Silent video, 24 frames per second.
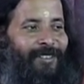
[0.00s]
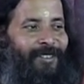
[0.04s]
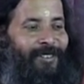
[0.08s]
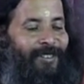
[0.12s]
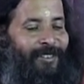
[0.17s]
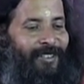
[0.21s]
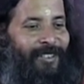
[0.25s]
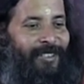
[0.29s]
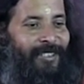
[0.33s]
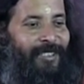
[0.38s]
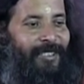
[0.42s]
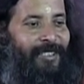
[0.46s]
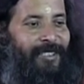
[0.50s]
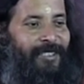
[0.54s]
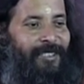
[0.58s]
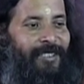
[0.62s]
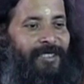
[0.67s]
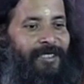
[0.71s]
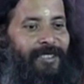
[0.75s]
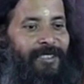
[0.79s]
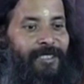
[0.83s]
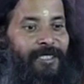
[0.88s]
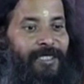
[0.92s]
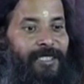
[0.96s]
Or
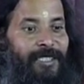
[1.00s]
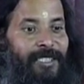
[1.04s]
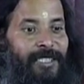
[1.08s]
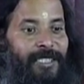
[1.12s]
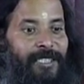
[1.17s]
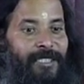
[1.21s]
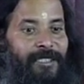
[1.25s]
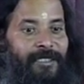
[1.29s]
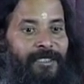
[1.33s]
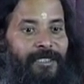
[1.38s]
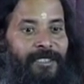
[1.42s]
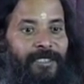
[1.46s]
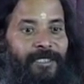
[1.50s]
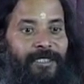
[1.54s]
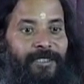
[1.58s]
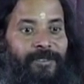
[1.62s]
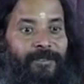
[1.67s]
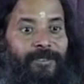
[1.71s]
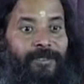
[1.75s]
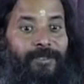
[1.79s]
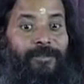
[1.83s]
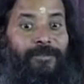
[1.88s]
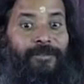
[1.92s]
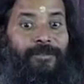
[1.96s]
near
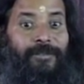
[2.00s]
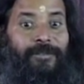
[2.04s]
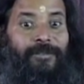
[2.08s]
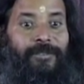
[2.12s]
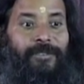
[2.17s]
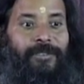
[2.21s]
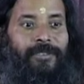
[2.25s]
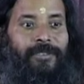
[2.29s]
your guru.